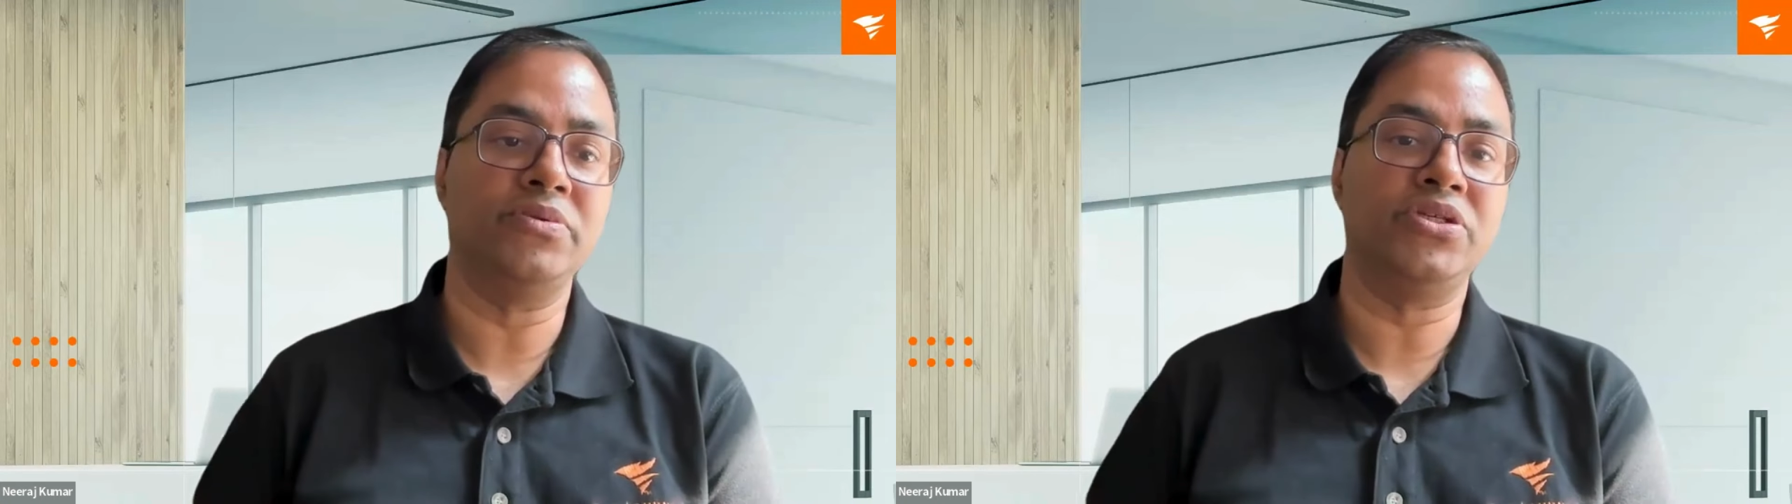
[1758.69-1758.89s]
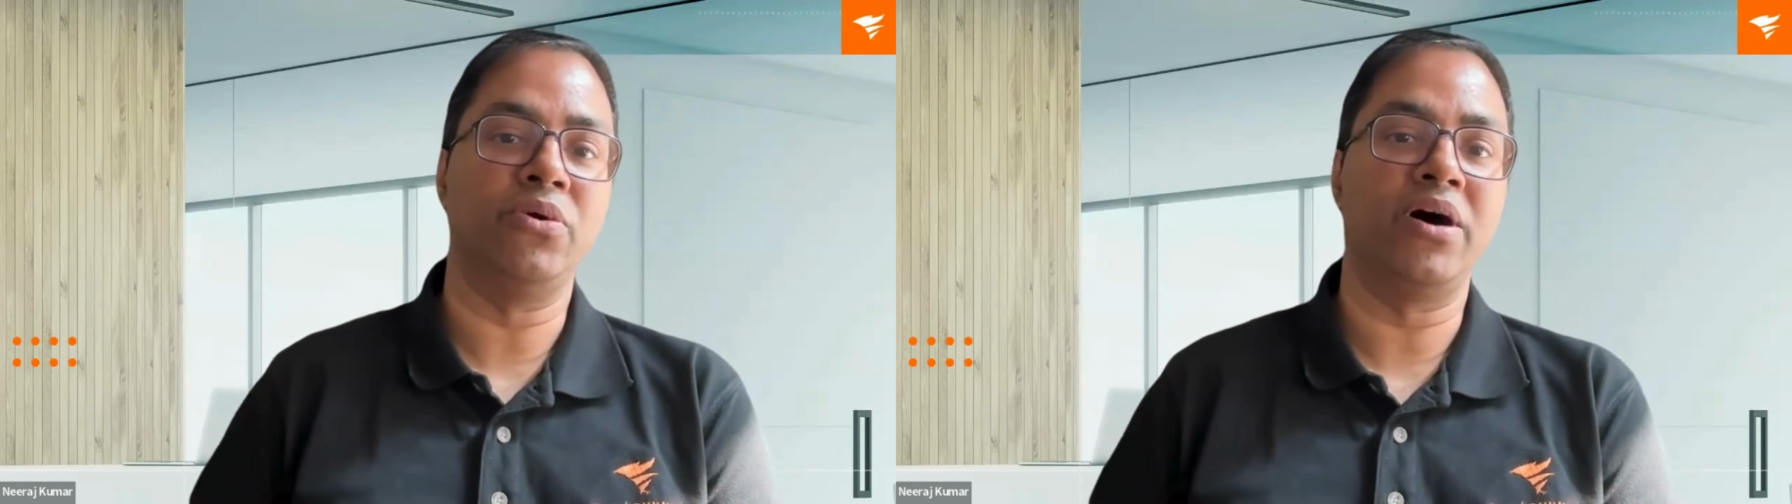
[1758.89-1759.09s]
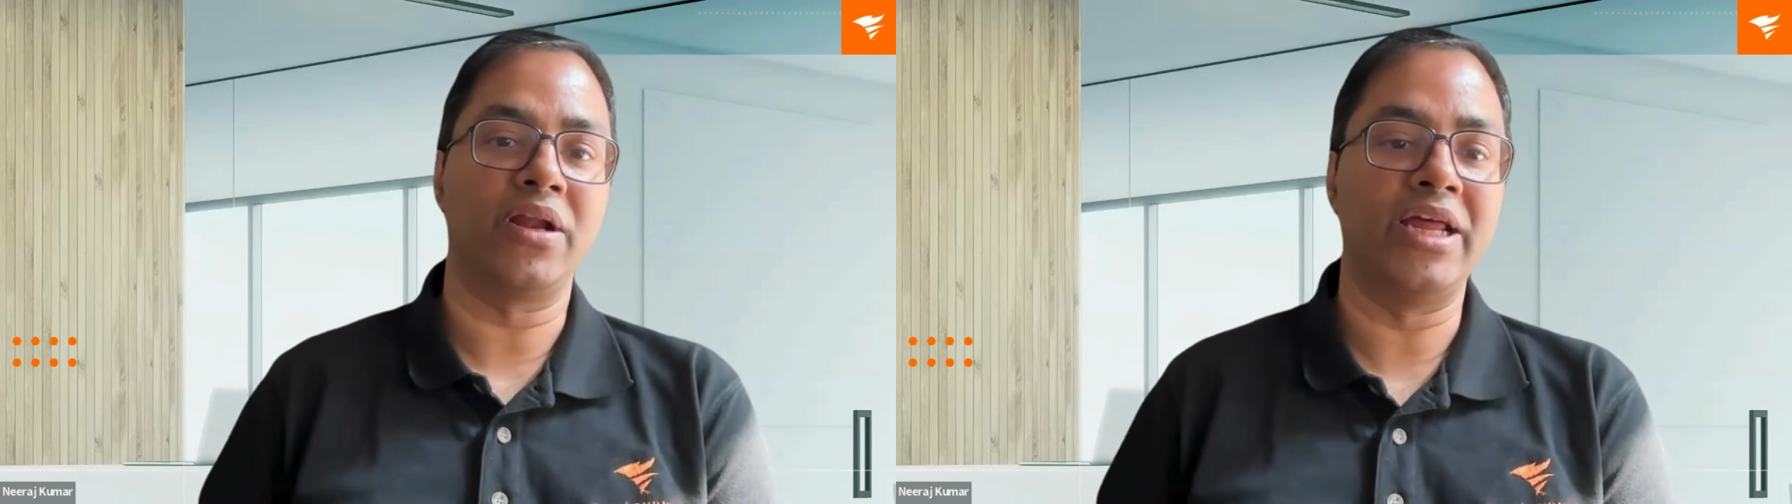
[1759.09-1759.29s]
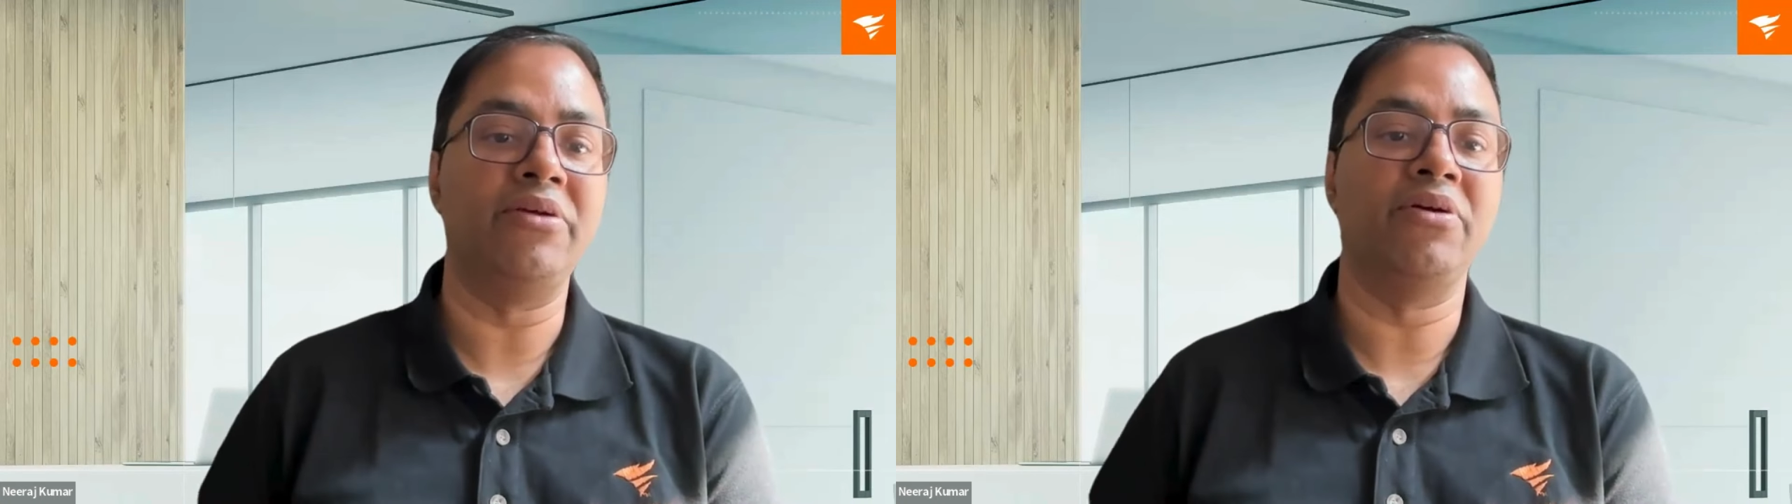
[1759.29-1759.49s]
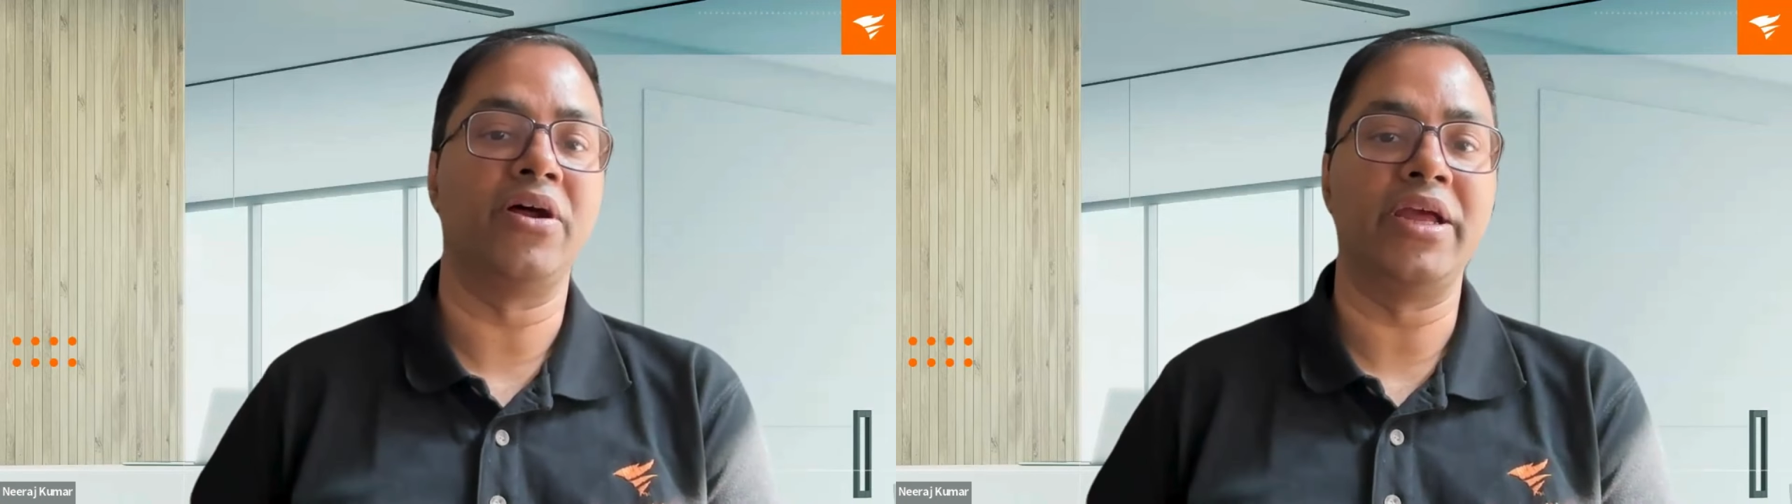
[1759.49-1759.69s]
which you are
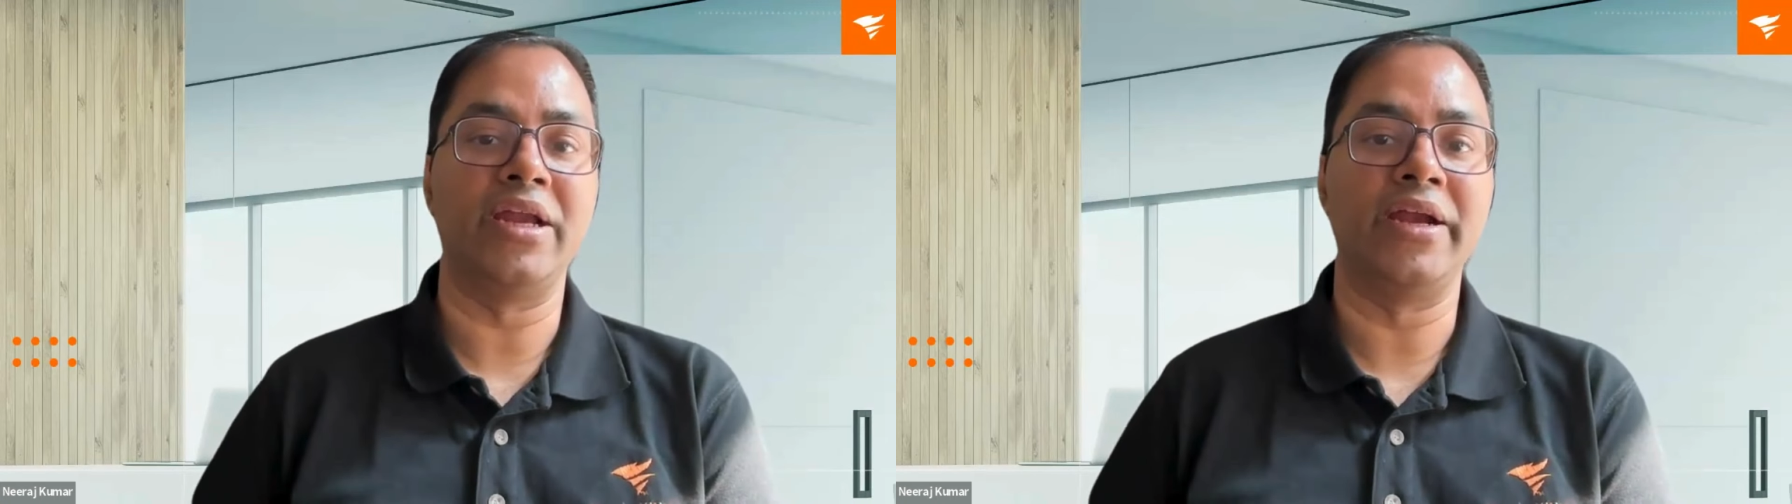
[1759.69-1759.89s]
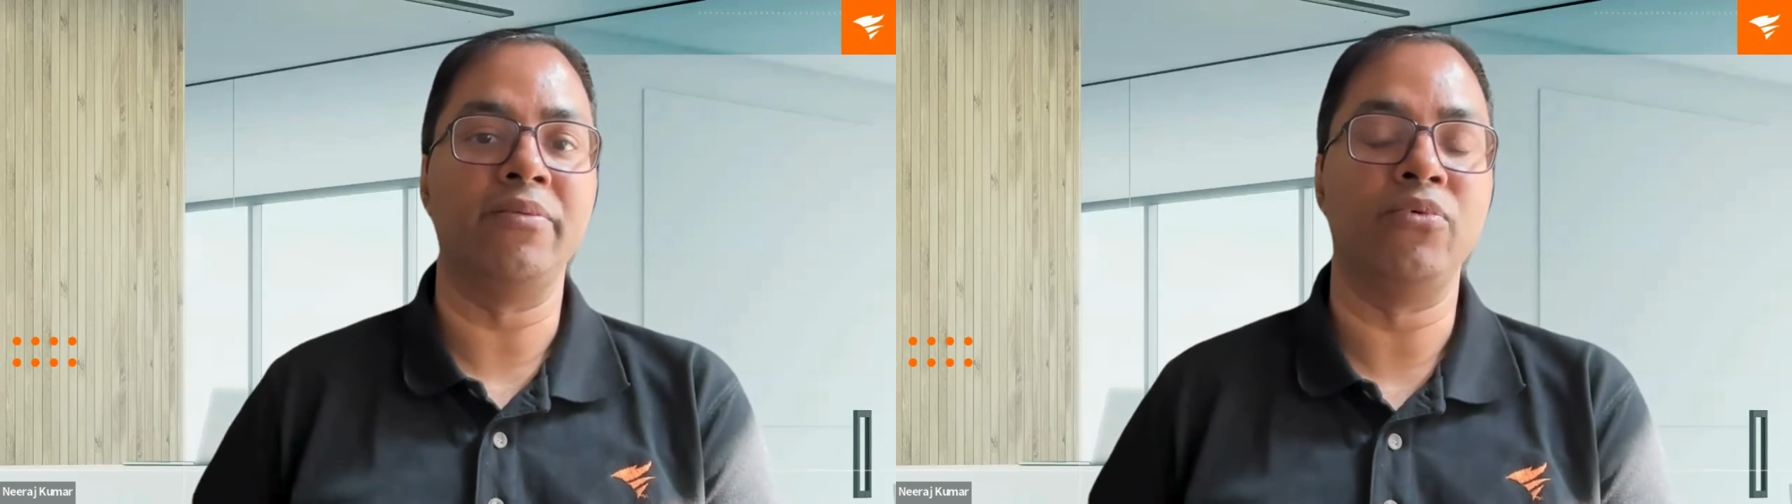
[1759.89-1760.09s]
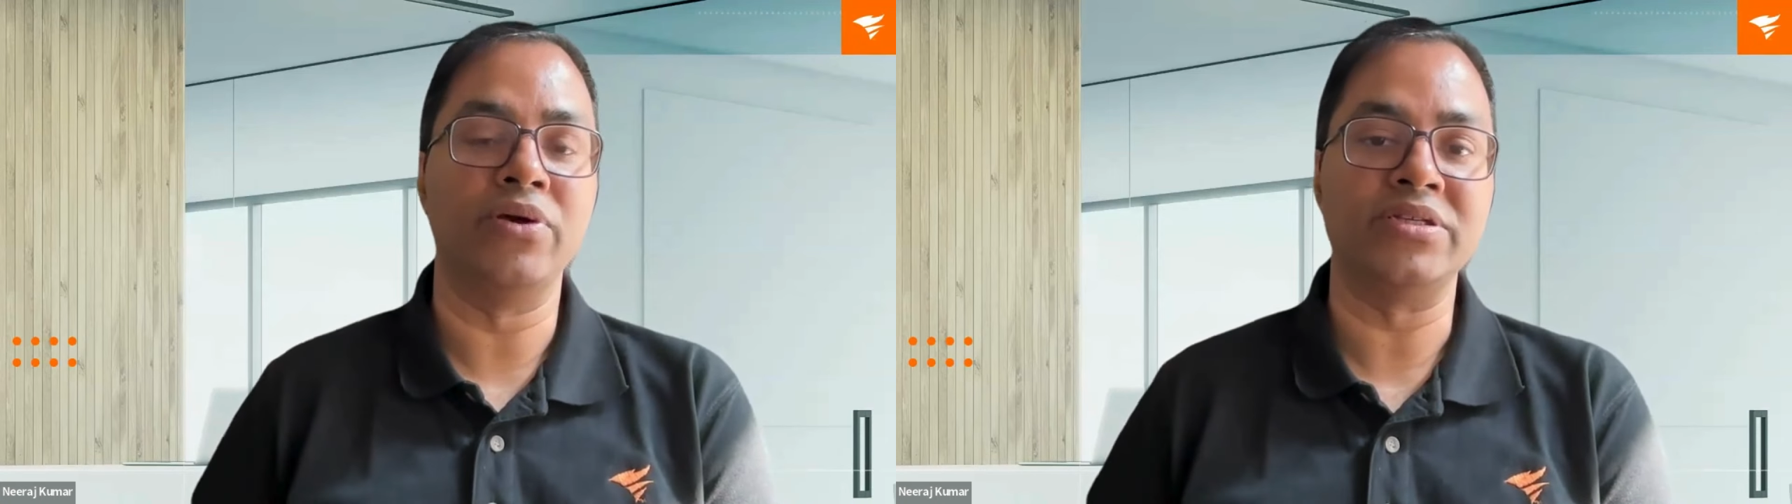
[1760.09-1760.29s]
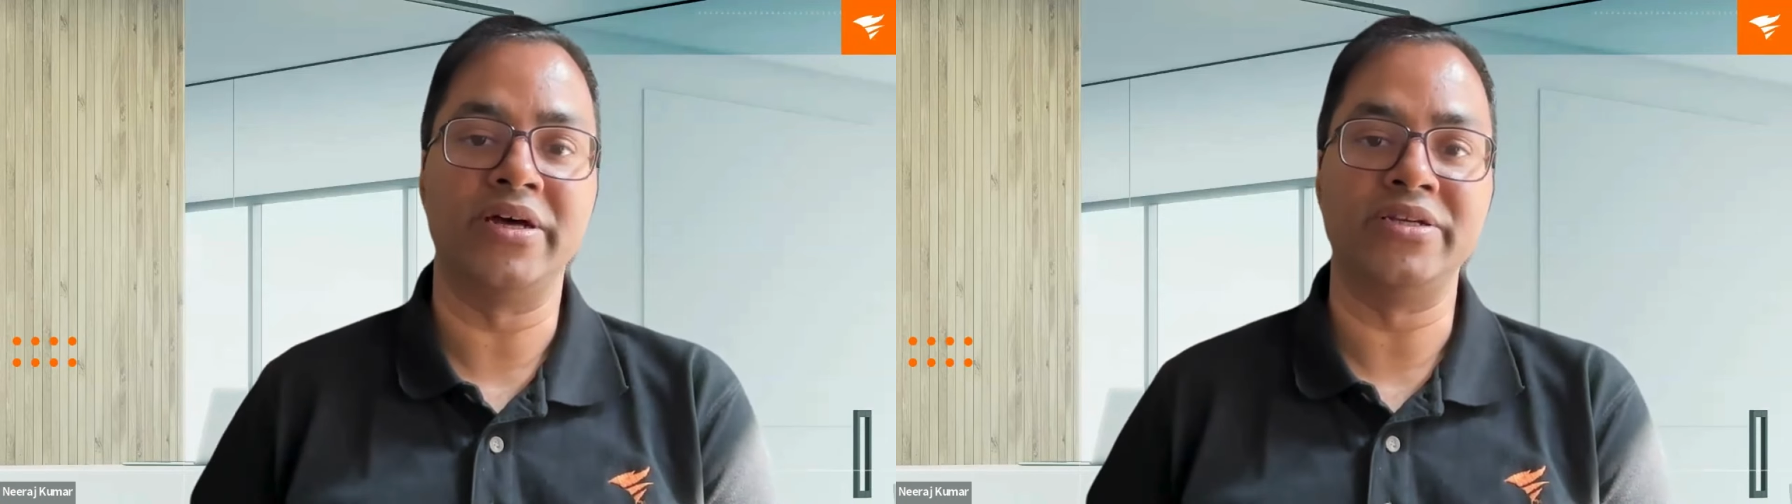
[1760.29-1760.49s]
anywhere running in AWS